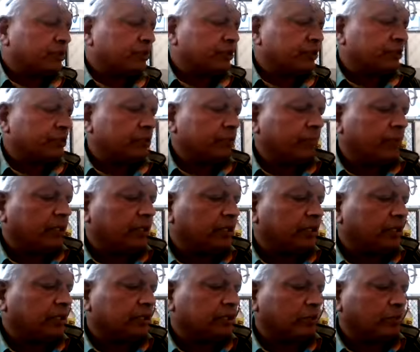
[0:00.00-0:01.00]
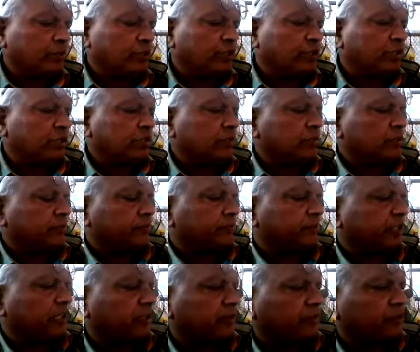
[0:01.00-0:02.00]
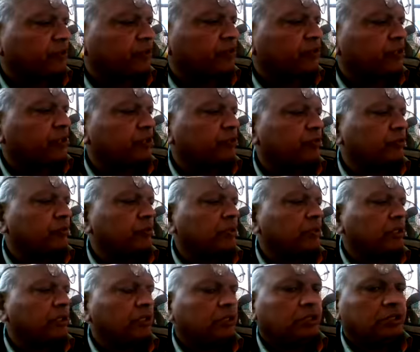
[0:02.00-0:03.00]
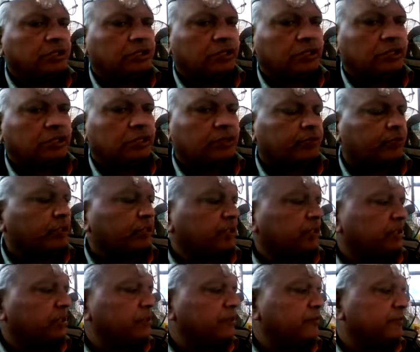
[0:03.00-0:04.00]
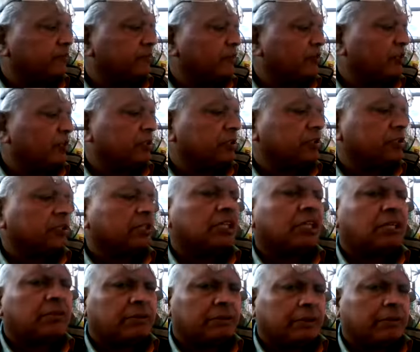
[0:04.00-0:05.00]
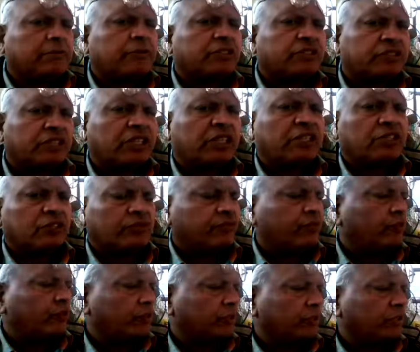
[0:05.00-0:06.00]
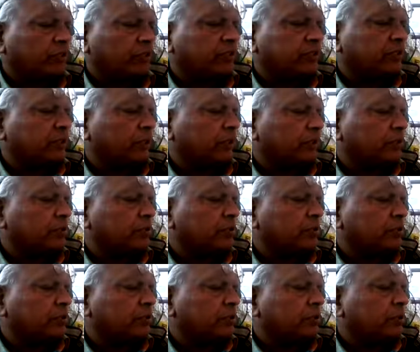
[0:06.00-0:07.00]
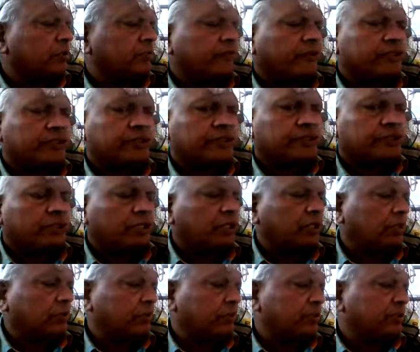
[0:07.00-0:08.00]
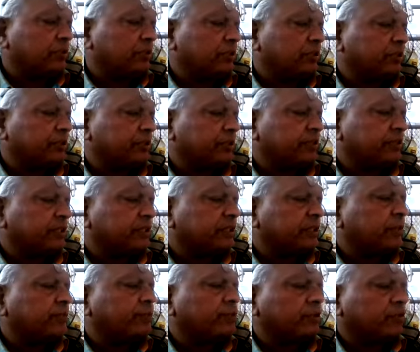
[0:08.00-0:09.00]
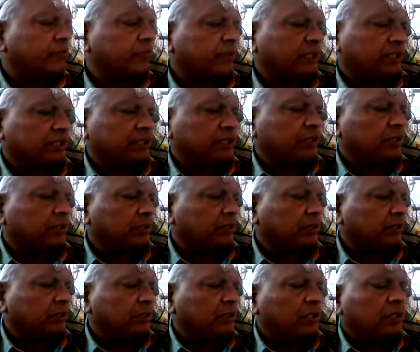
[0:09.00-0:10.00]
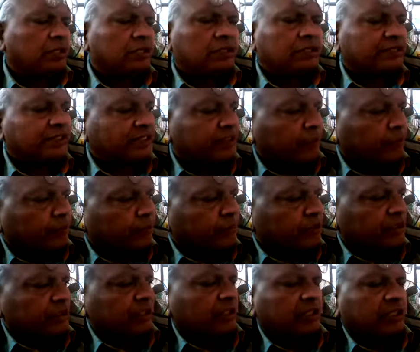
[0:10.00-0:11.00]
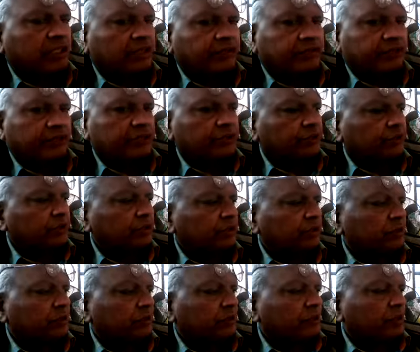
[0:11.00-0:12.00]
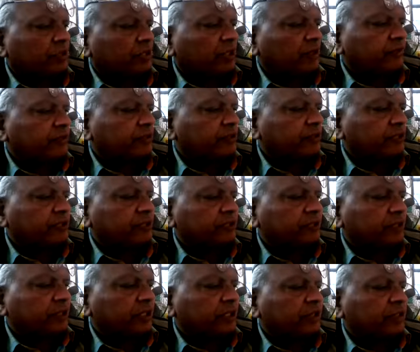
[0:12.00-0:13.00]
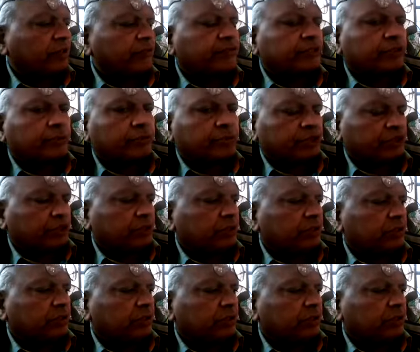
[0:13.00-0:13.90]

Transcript: This is the material submission and delivery schedule, status updated. So serial number I'm just telling you for understanding. First is serial number, then is the description of material, then submittal reference, after is date of submittal,